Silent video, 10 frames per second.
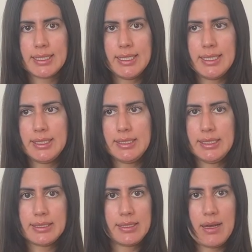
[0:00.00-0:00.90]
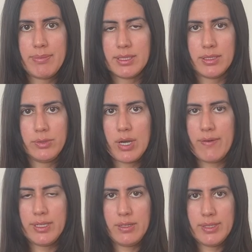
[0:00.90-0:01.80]
and it can happen that you
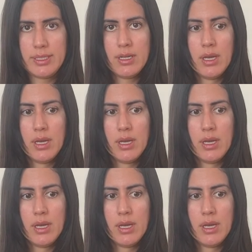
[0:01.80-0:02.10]
haven't even